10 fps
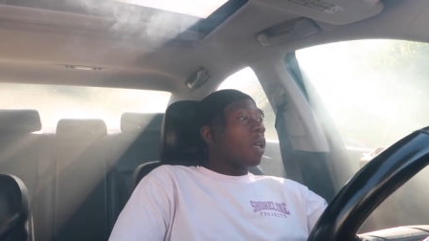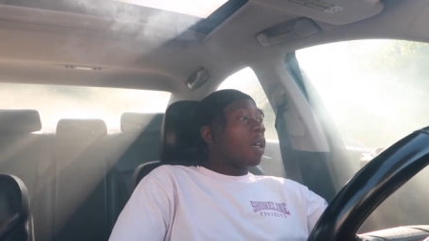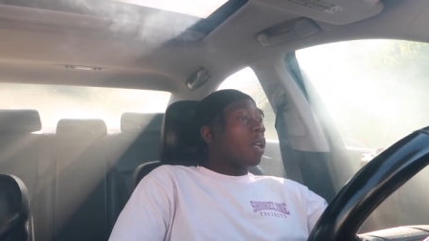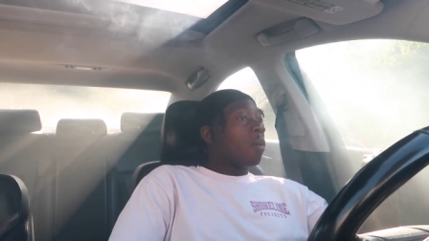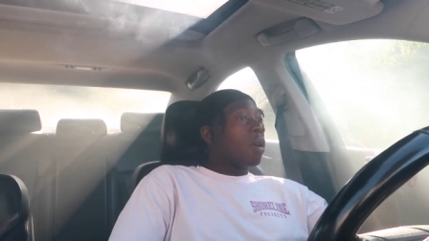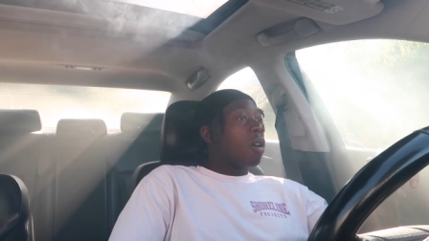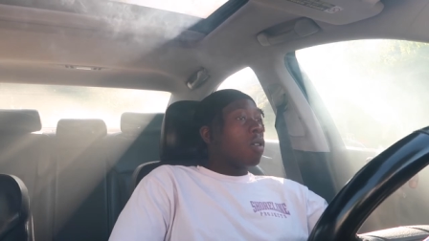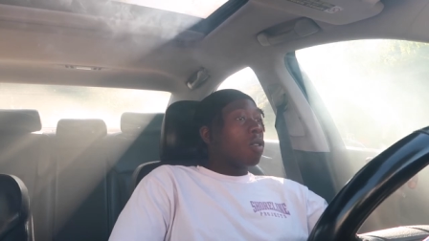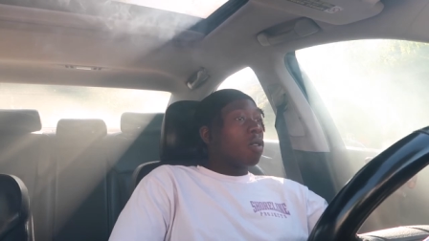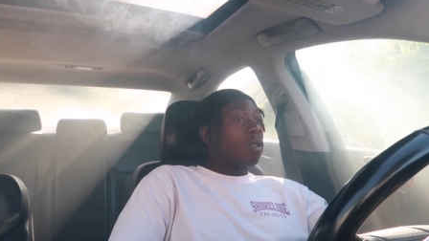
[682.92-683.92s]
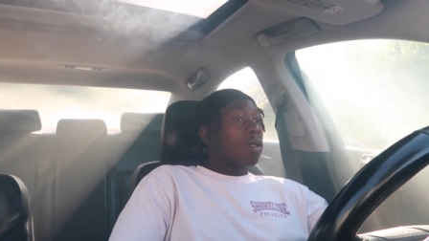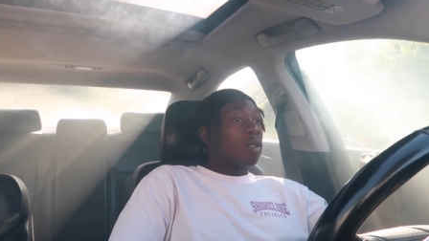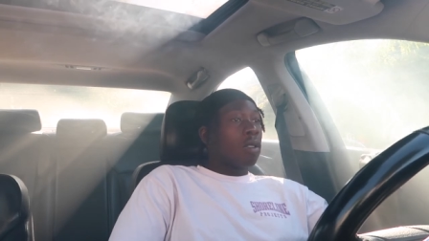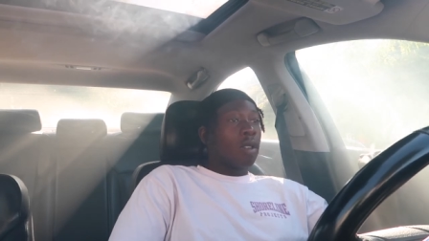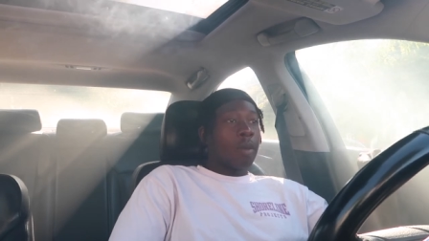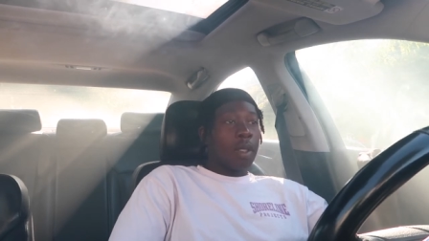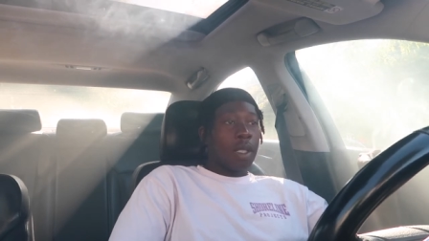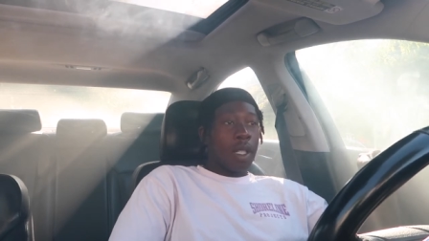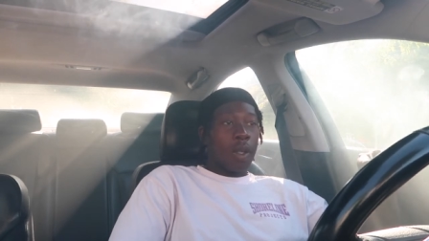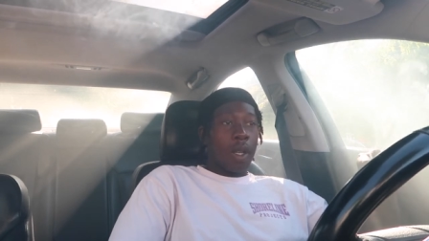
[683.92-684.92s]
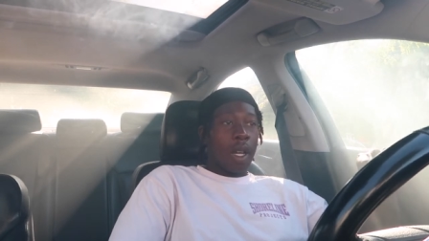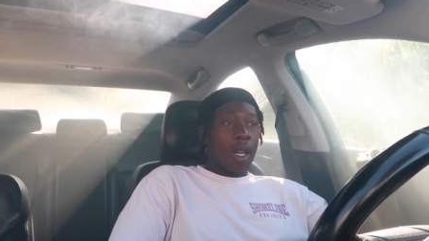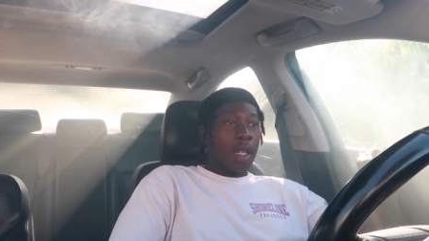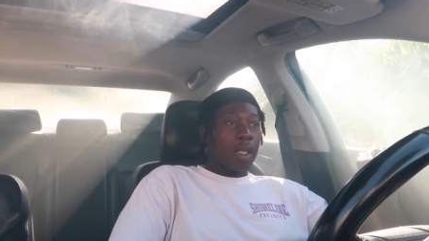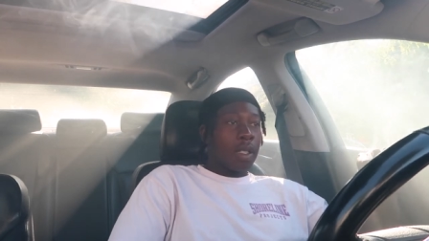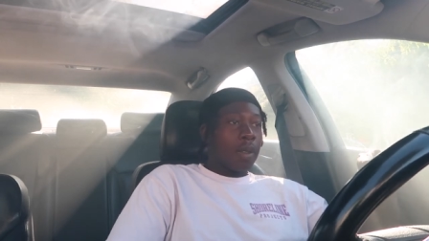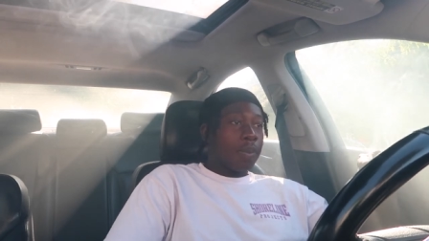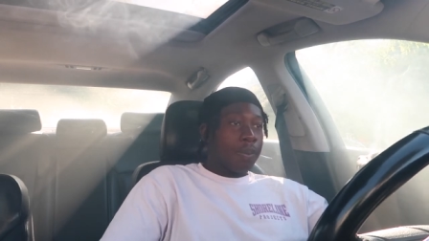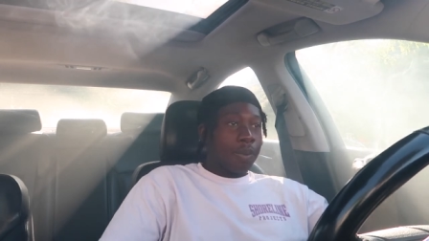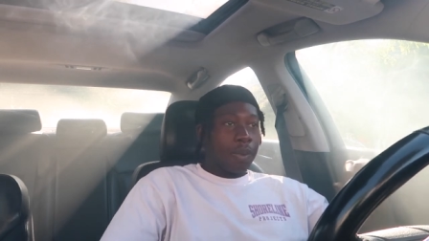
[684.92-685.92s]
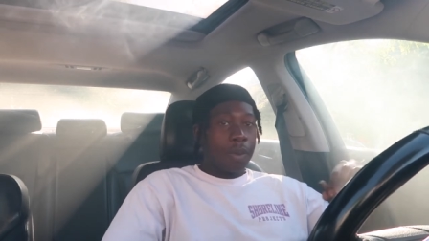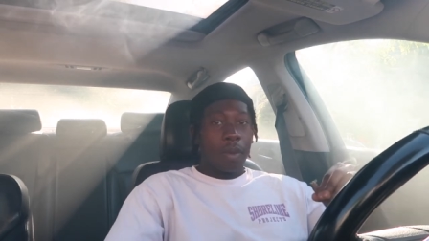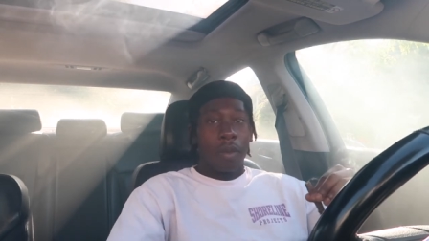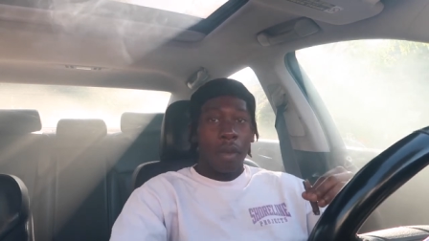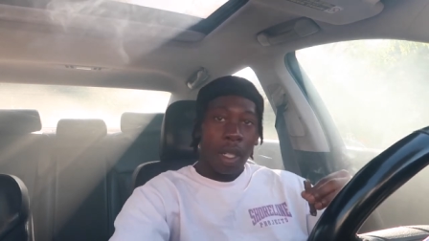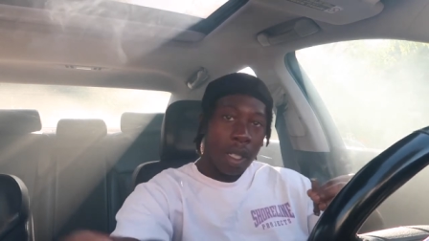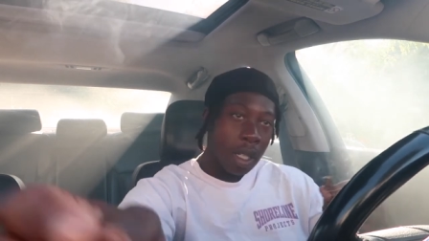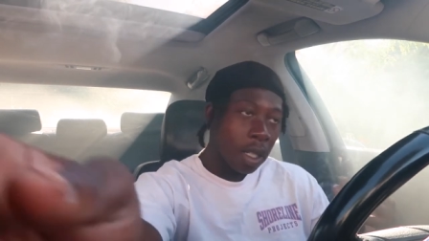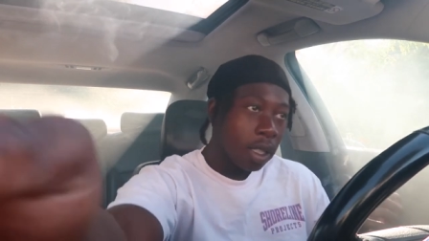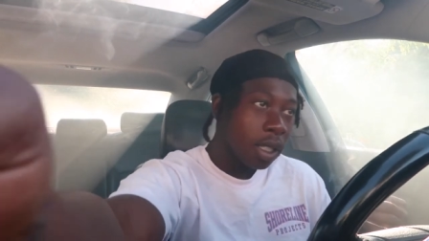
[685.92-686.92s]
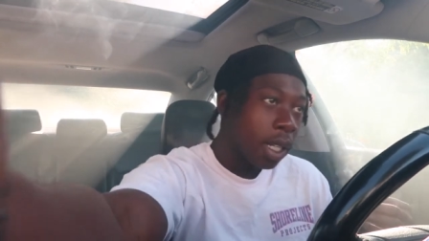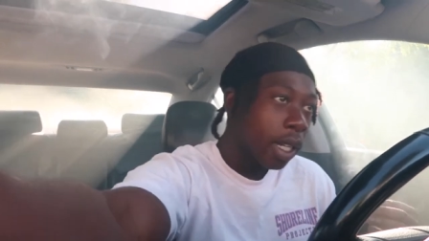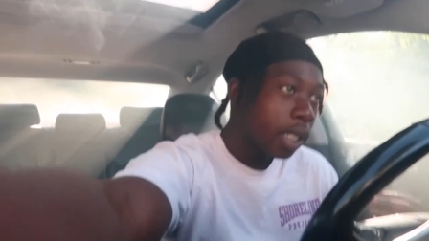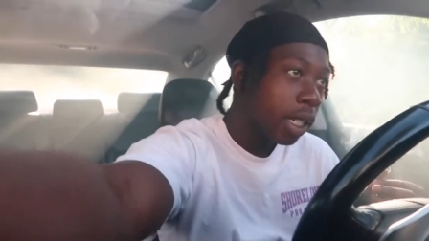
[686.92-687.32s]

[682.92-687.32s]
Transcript: And I'm out. I'm gonna see you guys. Look at this lady.